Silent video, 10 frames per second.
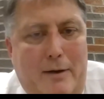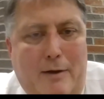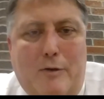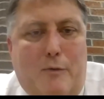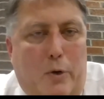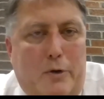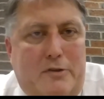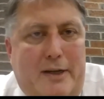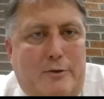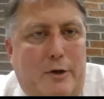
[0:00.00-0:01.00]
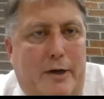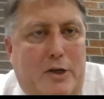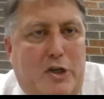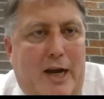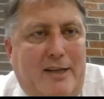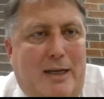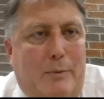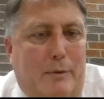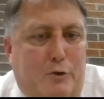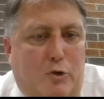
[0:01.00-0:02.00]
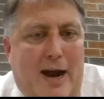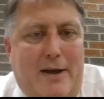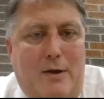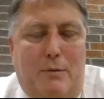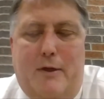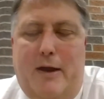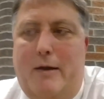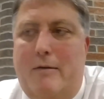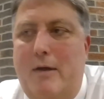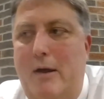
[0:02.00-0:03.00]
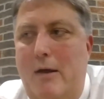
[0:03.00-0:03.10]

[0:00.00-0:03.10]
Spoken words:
Because of course, things are going to change. They will have tried new things.